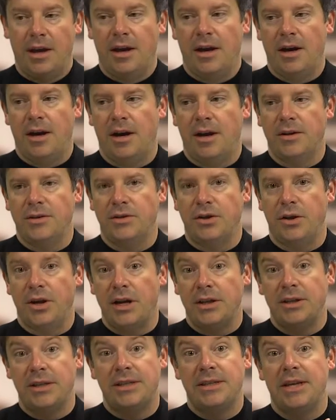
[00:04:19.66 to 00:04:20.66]
so you're not
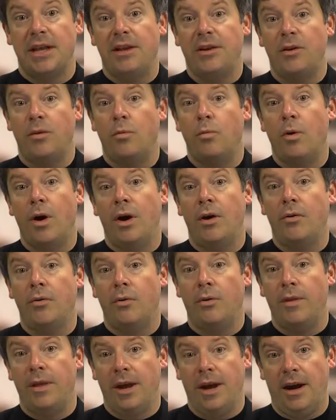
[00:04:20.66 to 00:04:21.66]
just selling to one
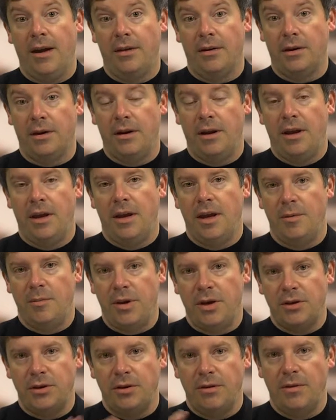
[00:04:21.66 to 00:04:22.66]
or the other, and
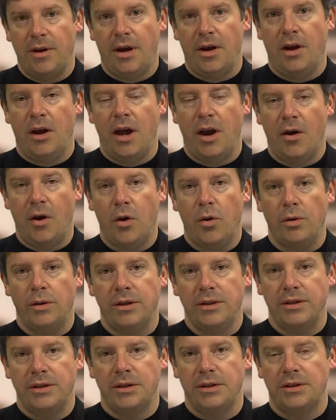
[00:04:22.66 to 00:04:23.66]
make sure you've got a kind of
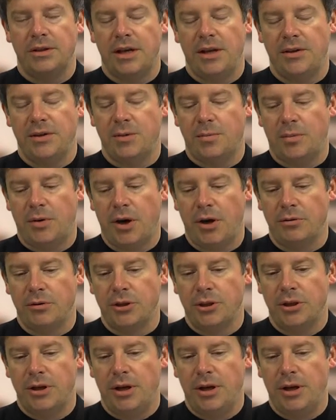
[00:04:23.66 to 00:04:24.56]
holistic sales approach.